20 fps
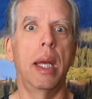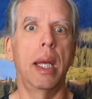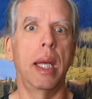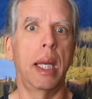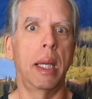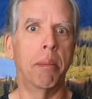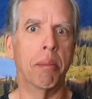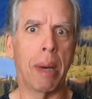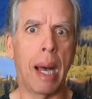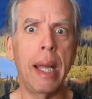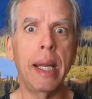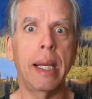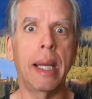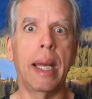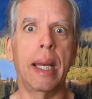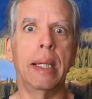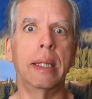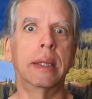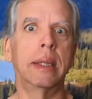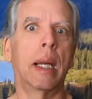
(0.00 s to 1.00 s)
In my
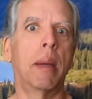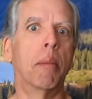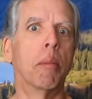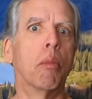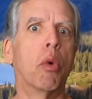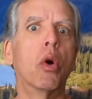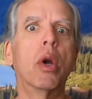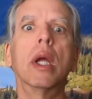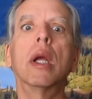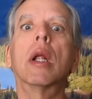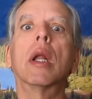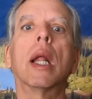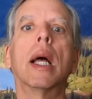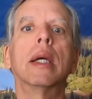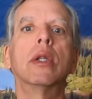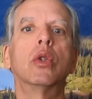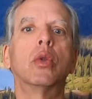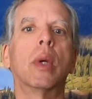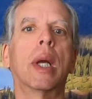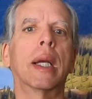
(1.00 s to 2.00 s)
case, I'm more
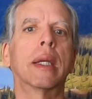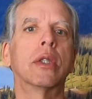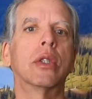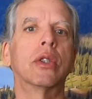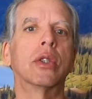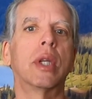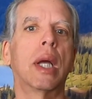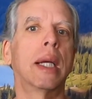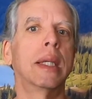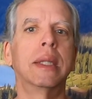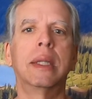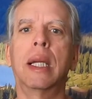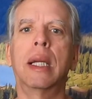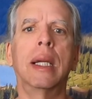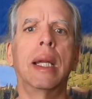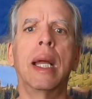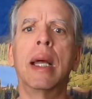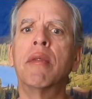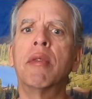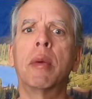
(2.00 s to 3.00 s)
inclined to exercise than
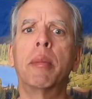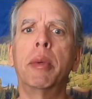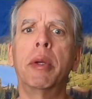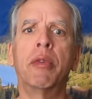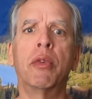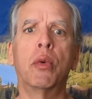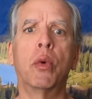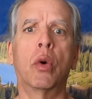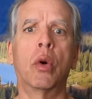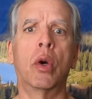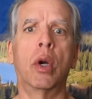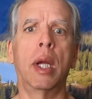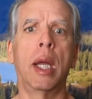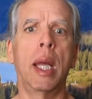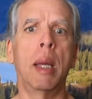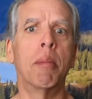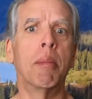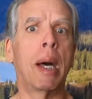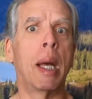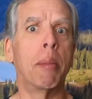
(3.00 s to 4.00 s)
ever before,
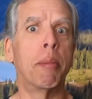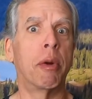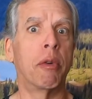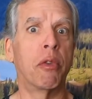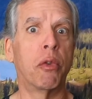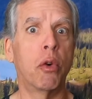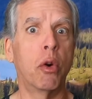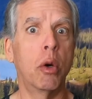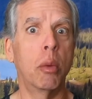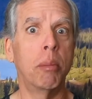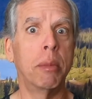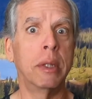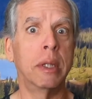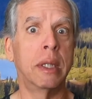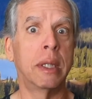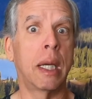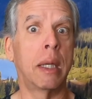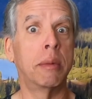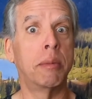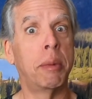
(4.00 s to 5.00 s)
and my performance
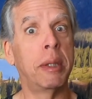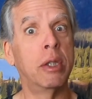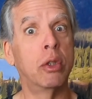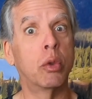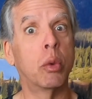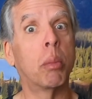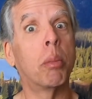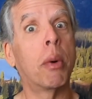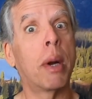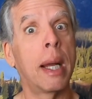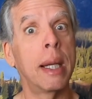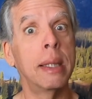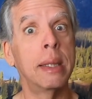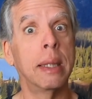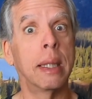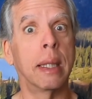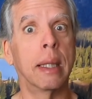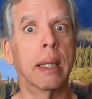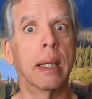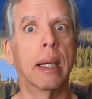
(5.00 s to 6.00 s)
has been
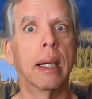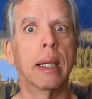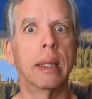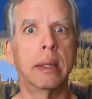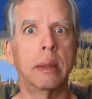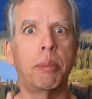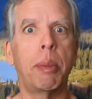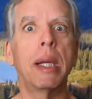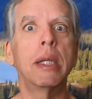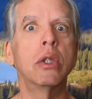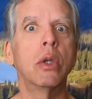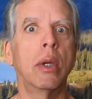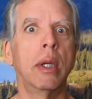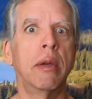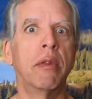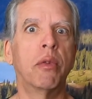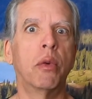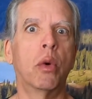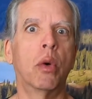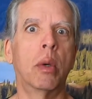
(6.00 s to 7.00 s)
surprising, especially
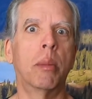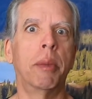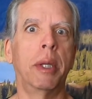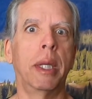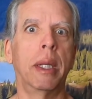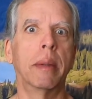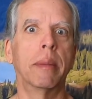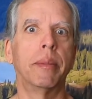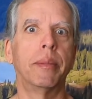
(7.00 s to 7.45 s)
for me.